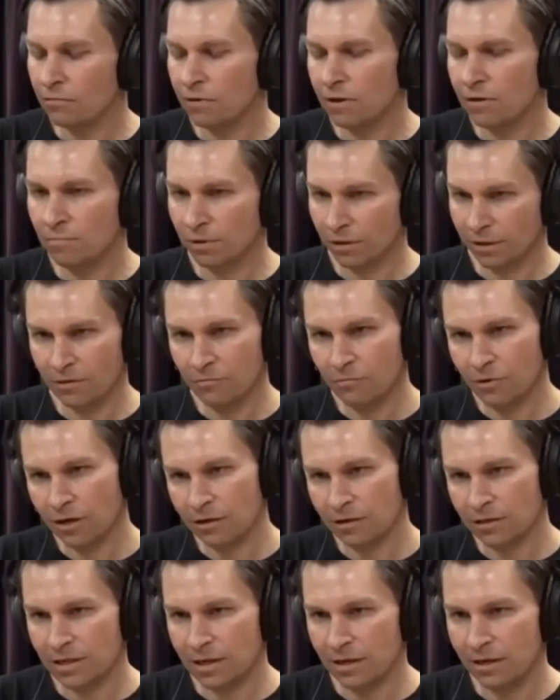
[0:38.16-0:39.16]
we believe we
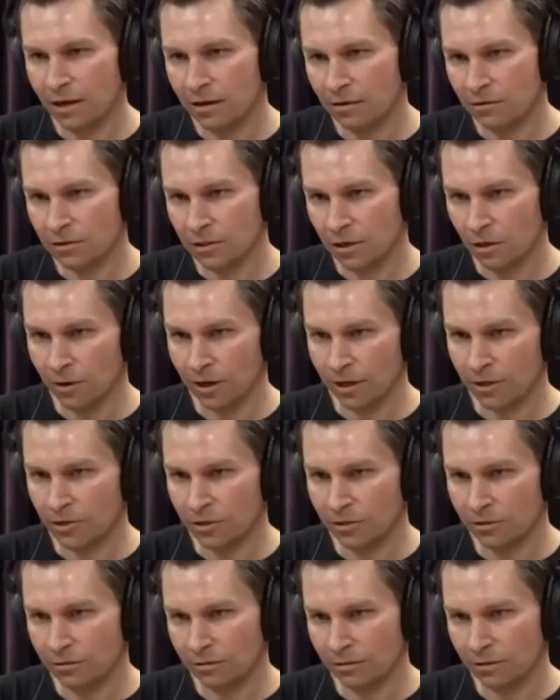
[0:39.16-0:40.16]
understand how to slow
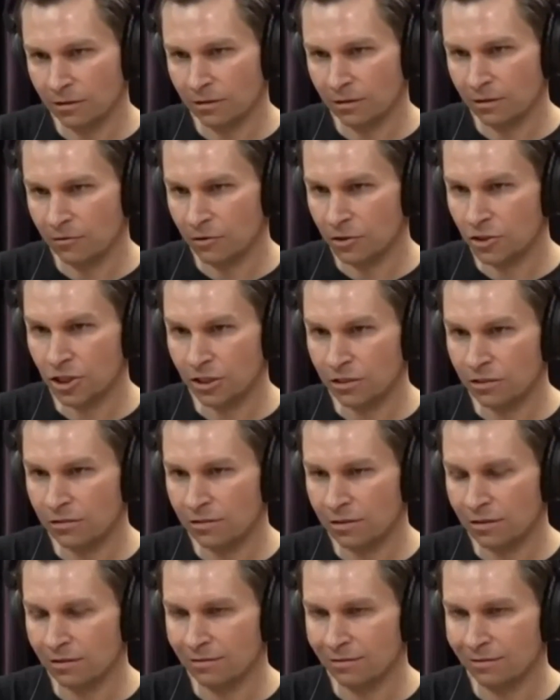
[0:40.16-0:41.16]
aging. Uh, there are
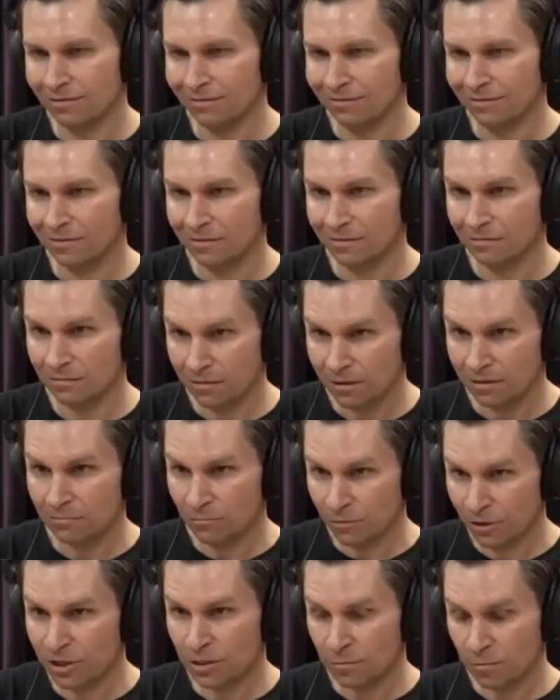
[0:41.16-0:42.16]
genes that
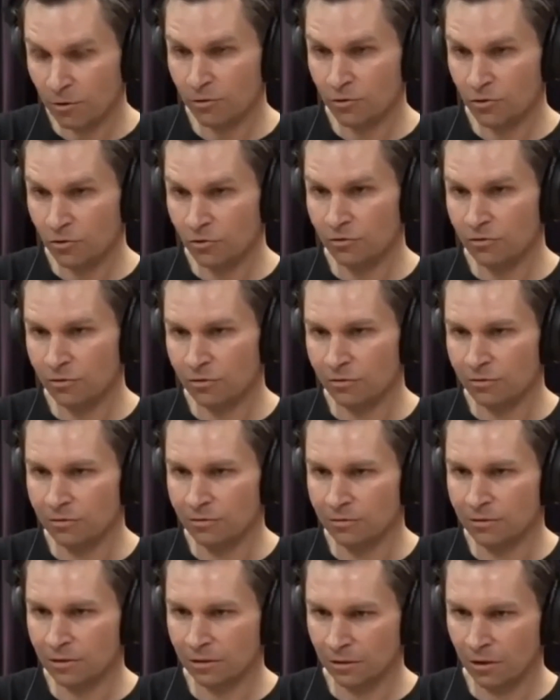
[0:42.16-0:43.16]
predispose you
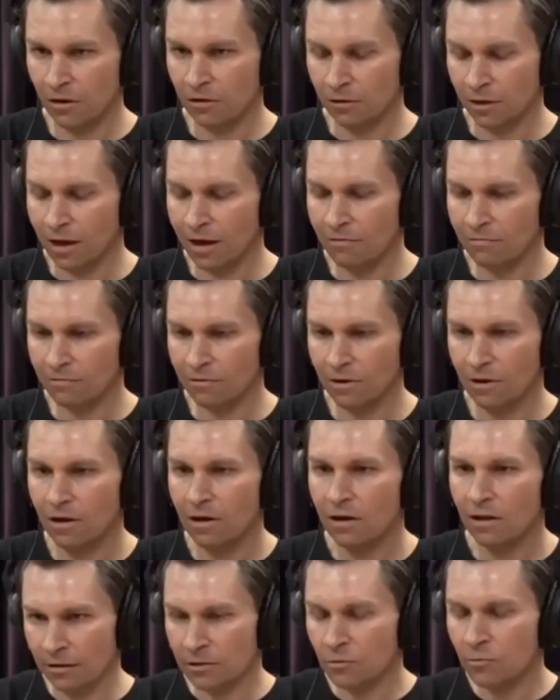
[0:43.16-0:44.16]
to, to long life.
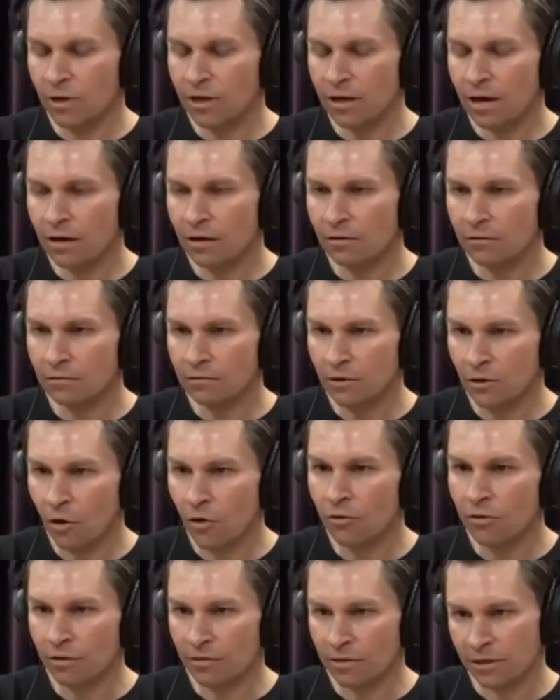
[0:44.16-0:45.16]
And so we now
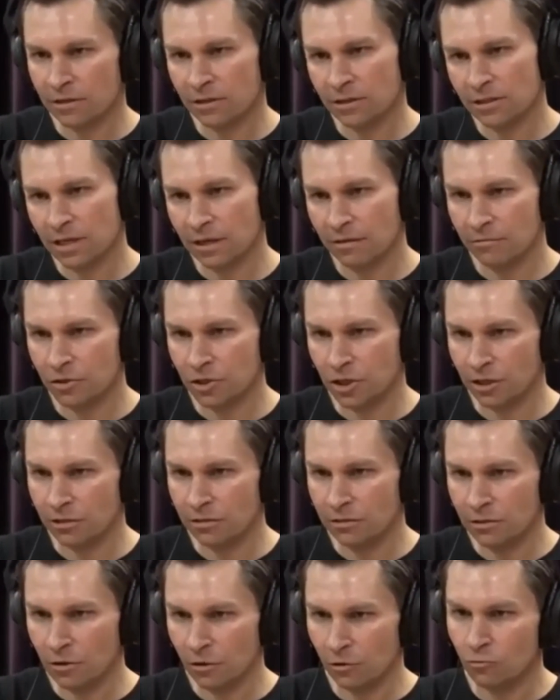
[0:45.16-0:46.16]
know that there's a set of
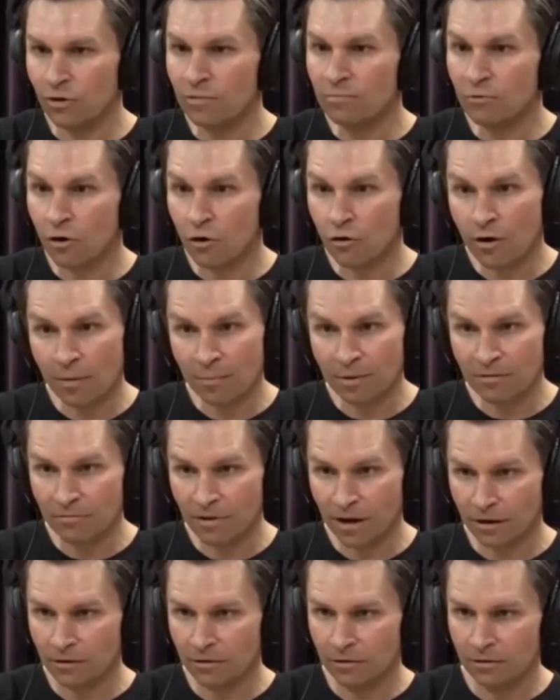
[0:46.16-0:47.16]
genes called reprogramming
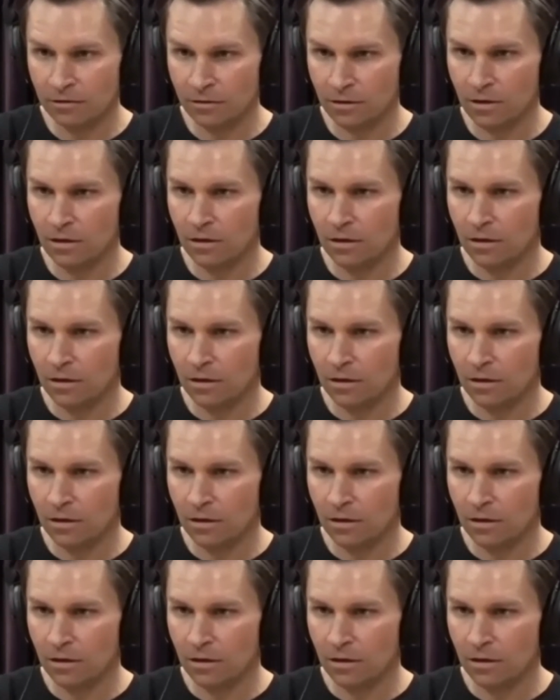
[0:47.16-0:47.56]
factors,